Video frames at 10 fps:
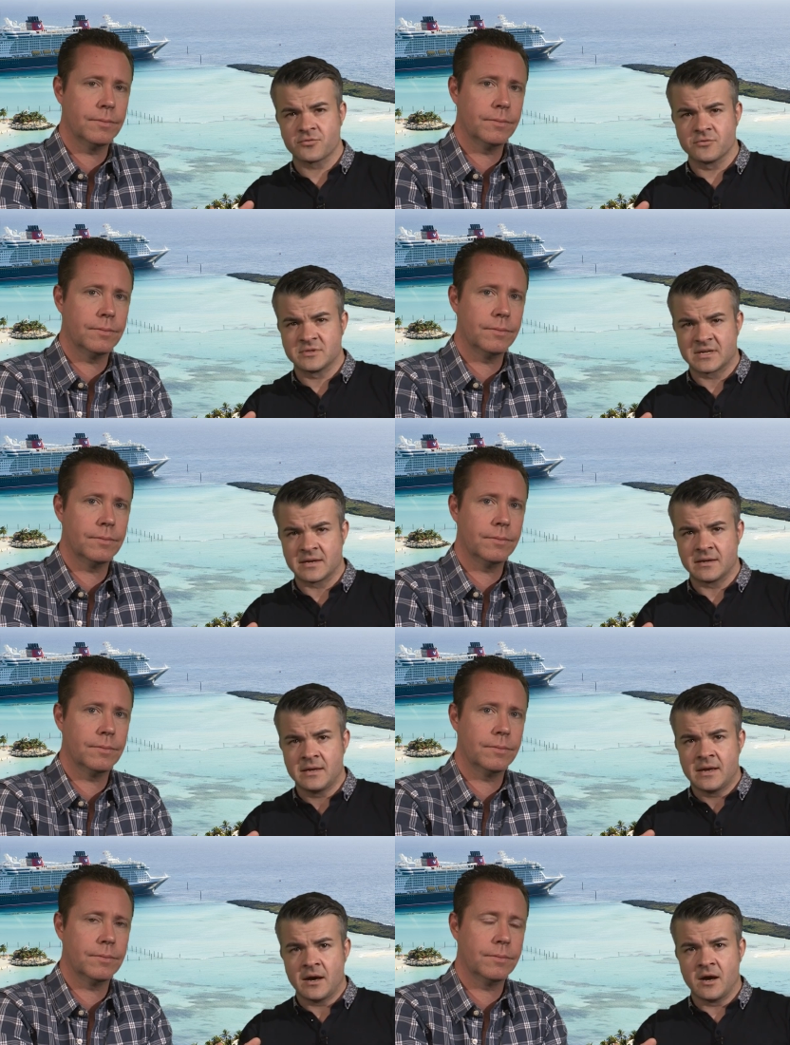Speaker 1: cruising
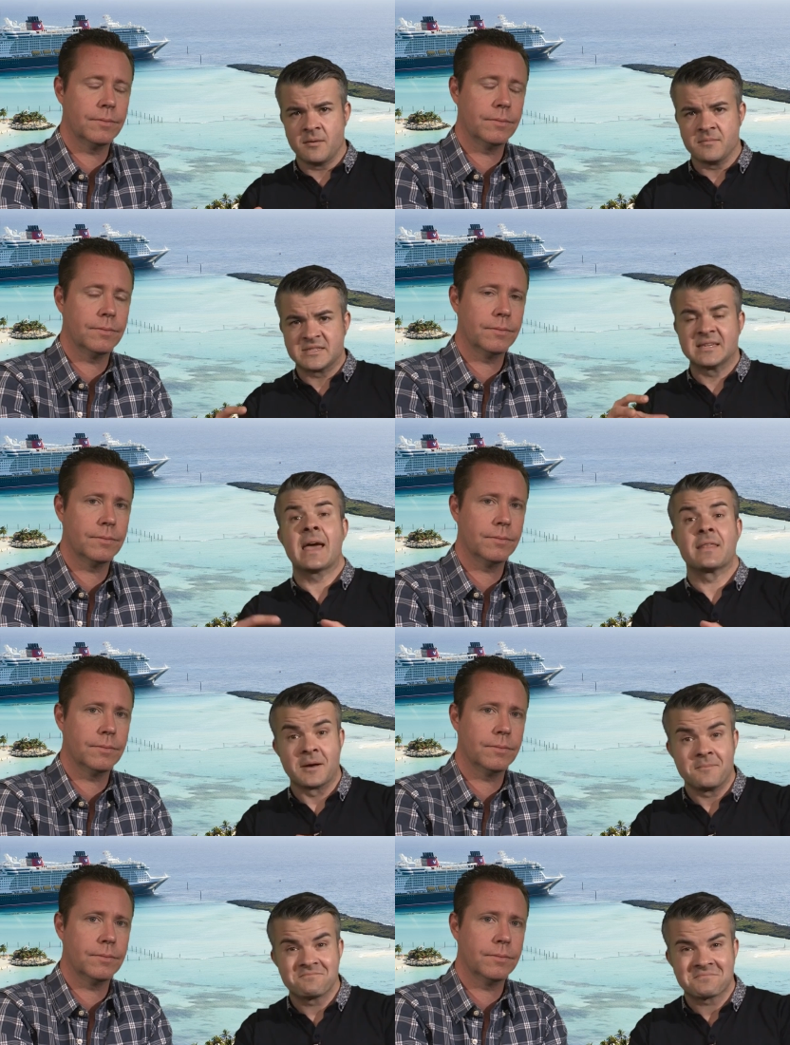um,
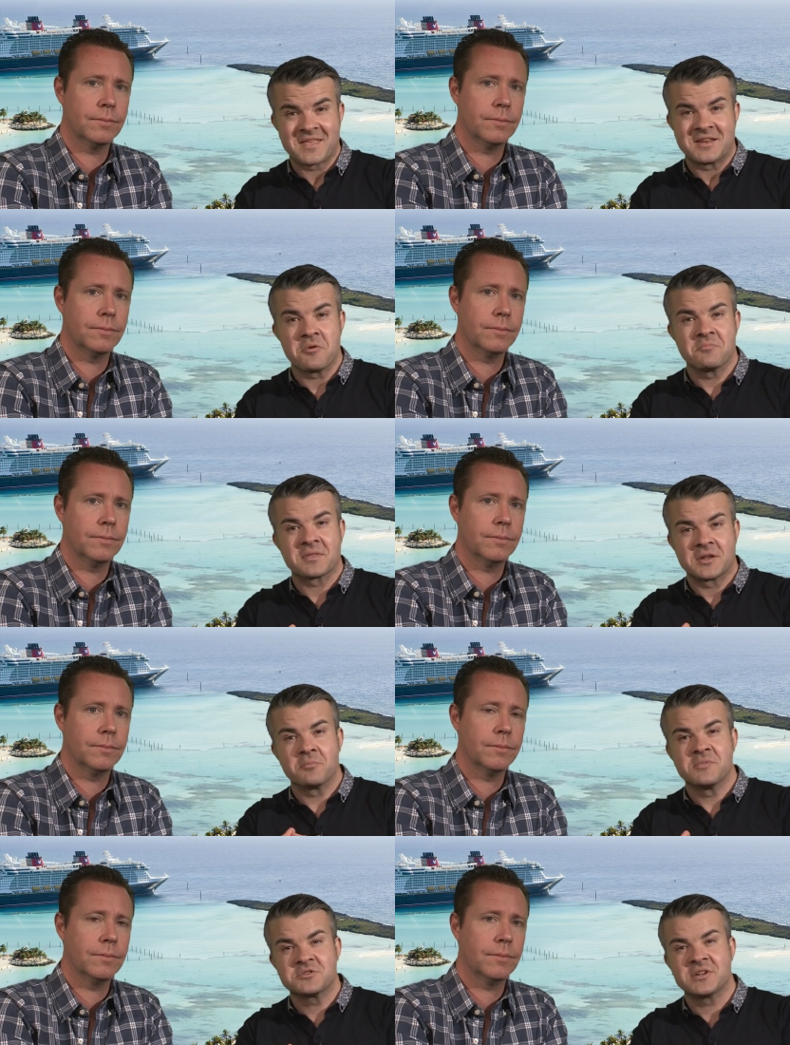together they don't, they're
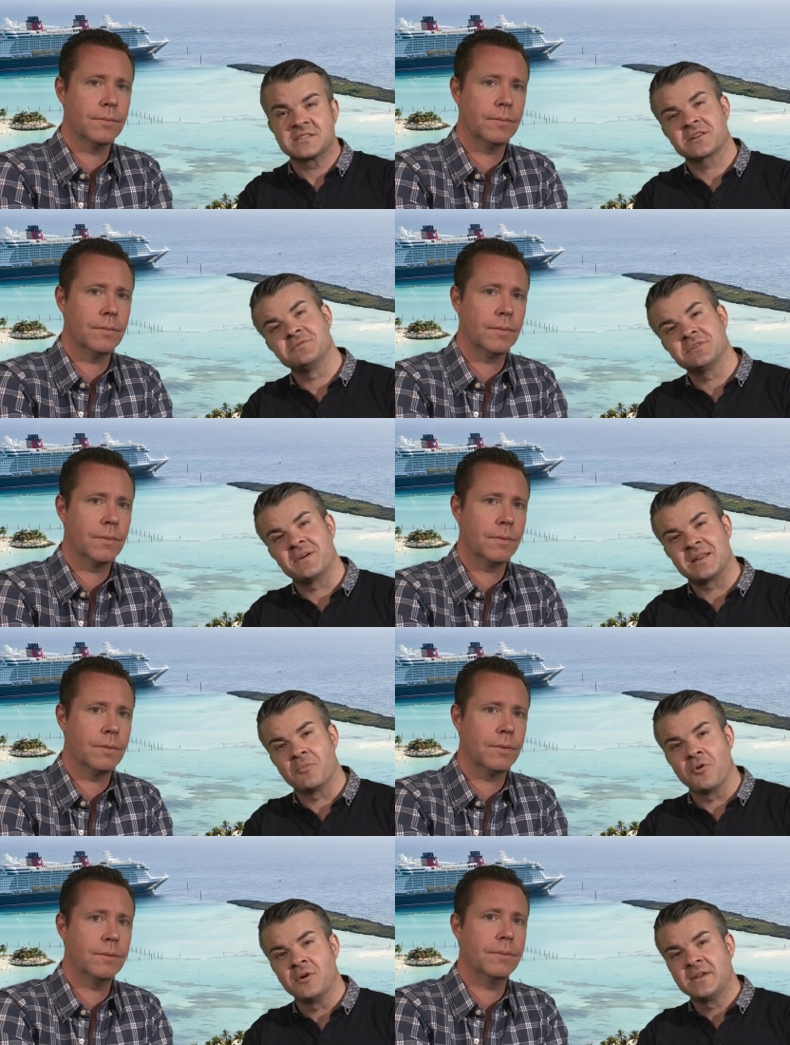not mutually exclusive
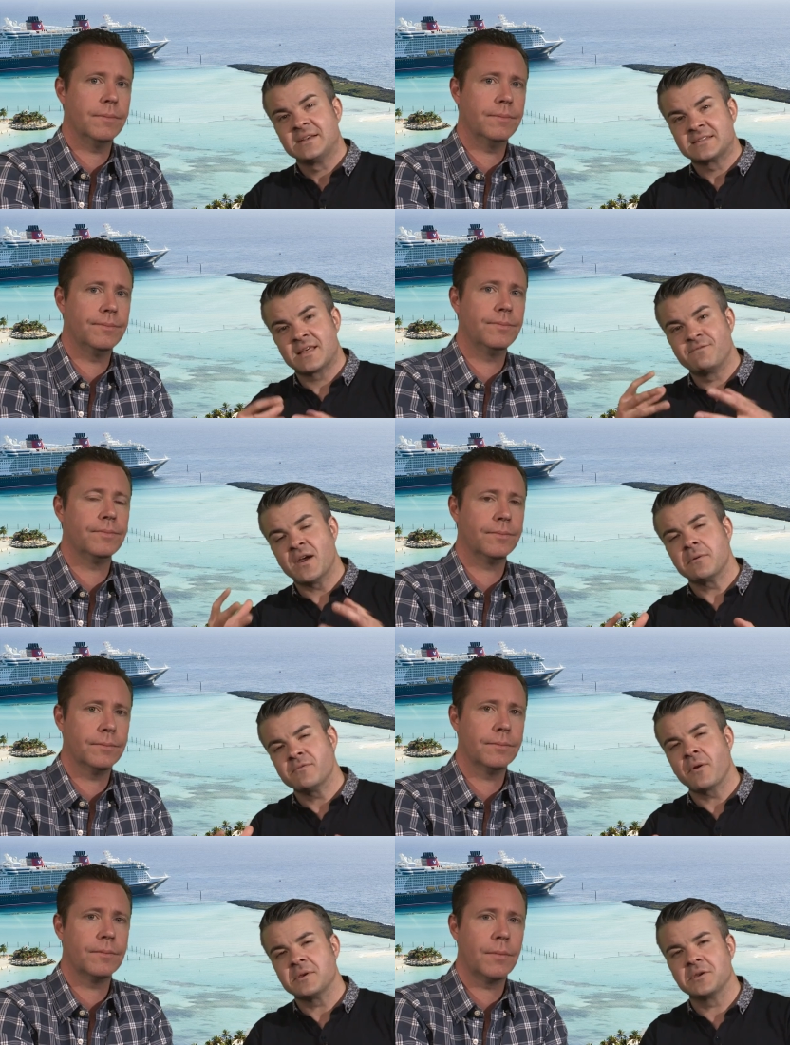anymore. So they're
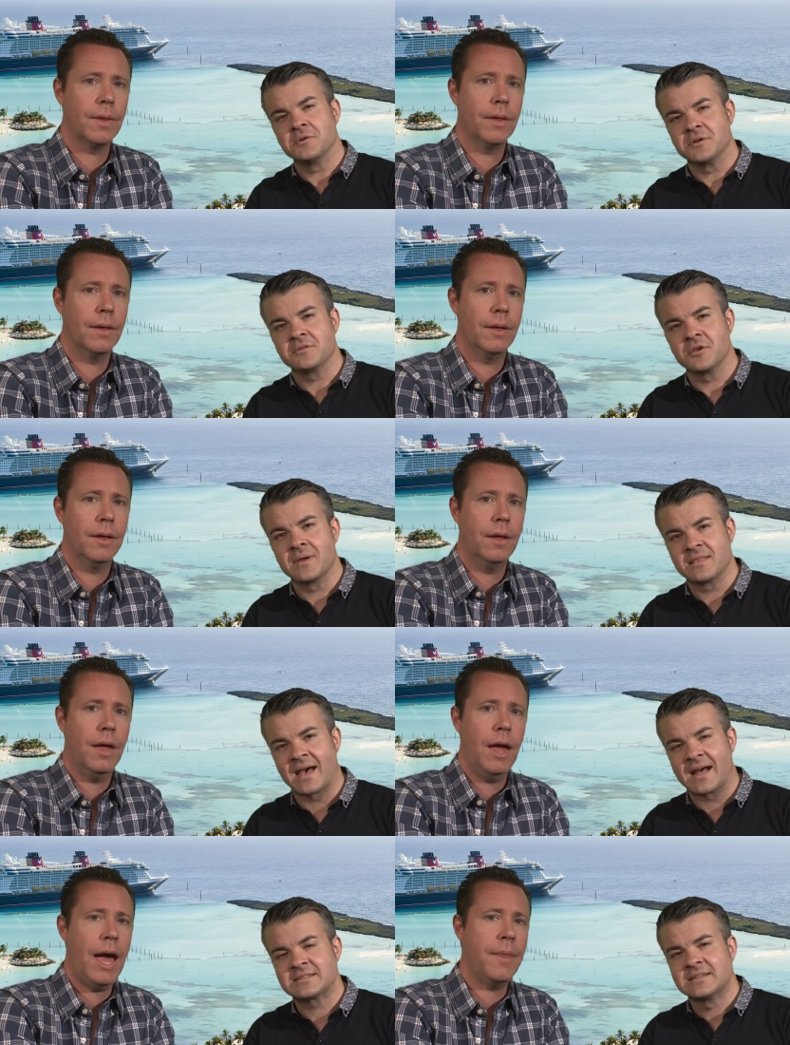very, very good at doing
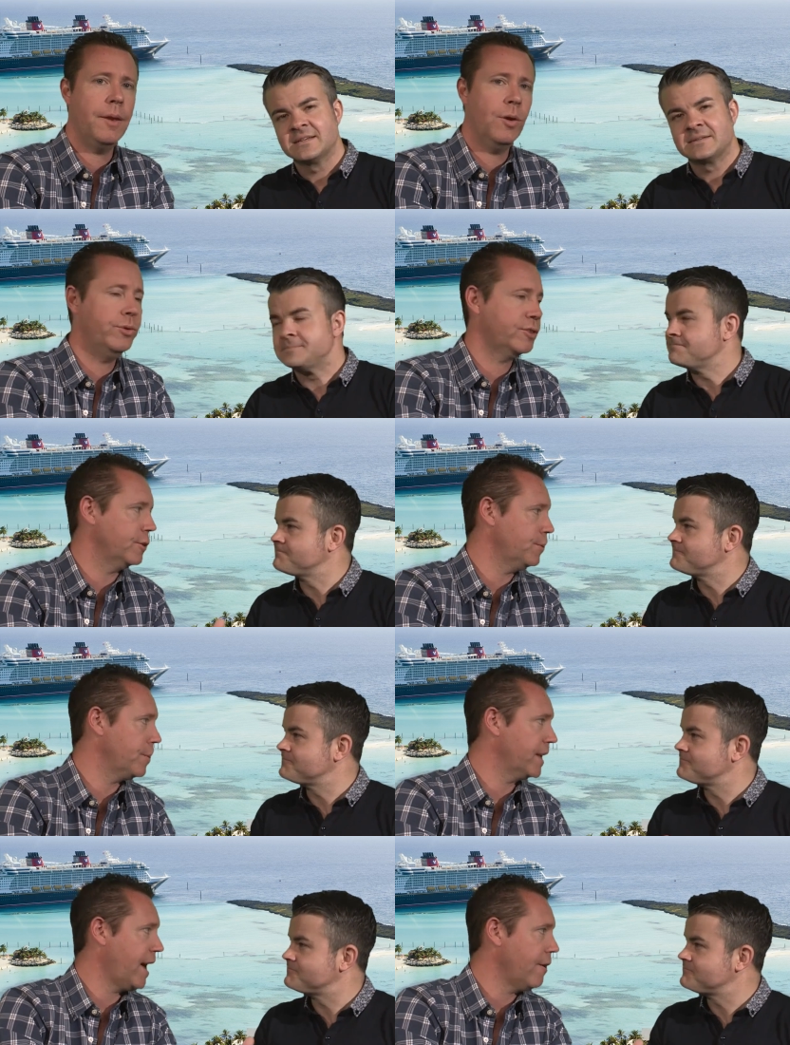that.
Speaker 2: And then also as well
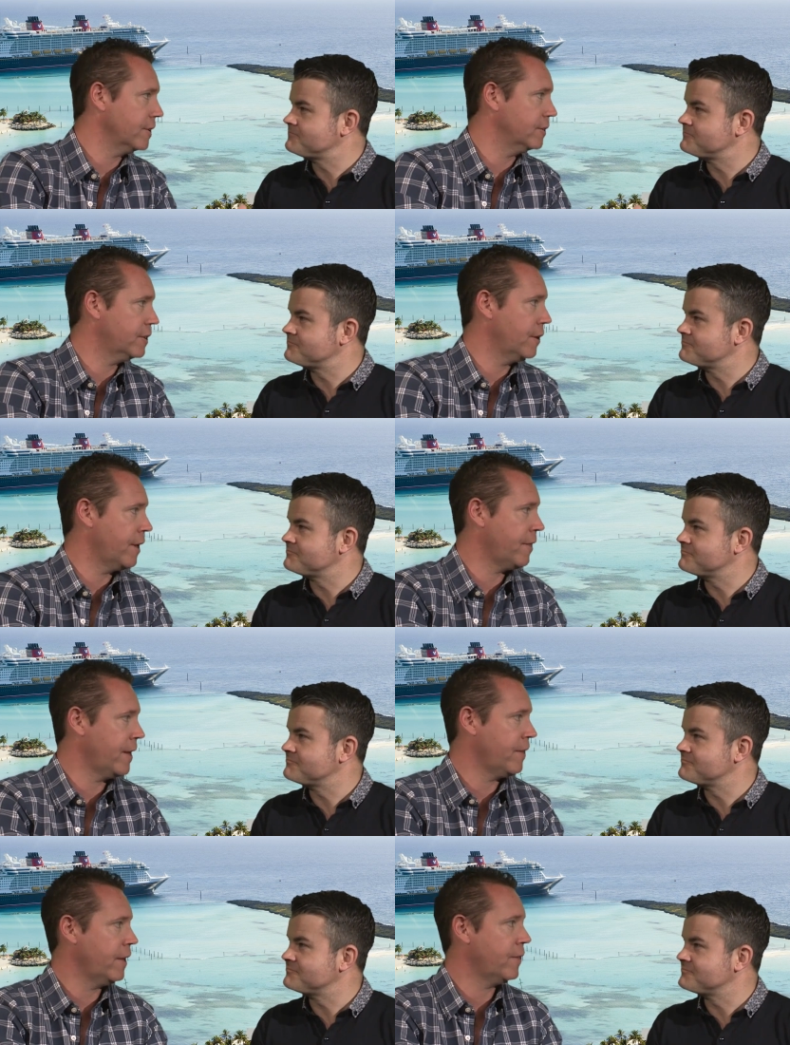with the characters, don't they?
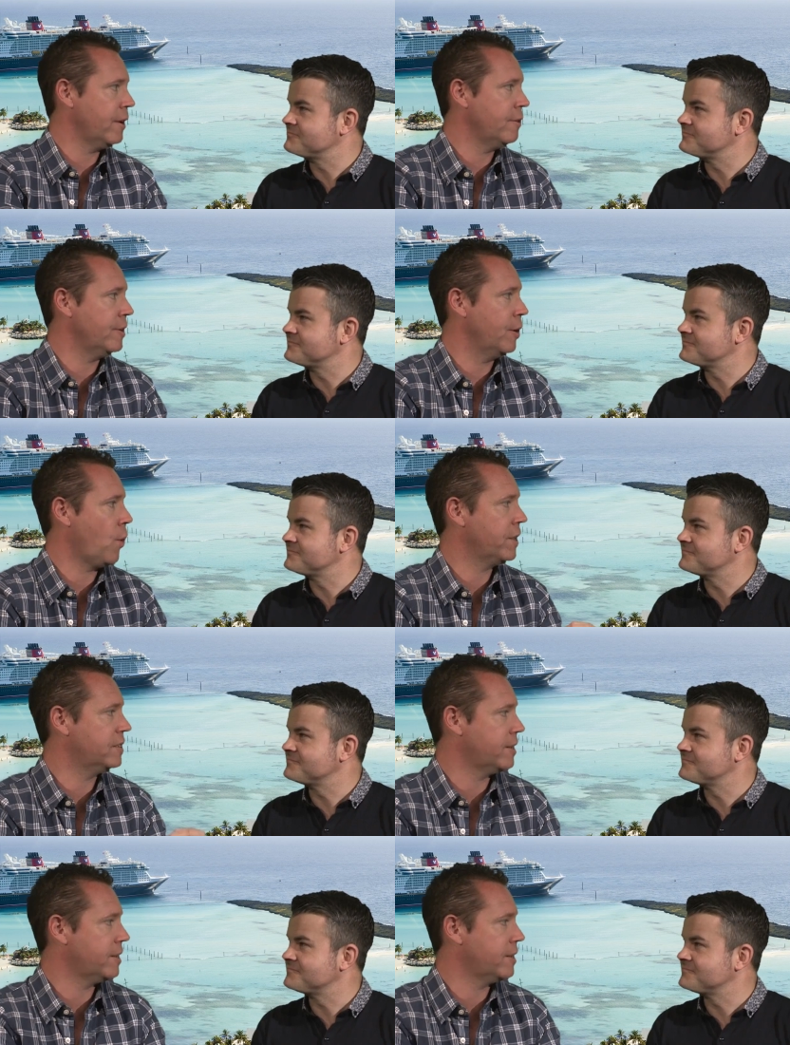They, they, they are in one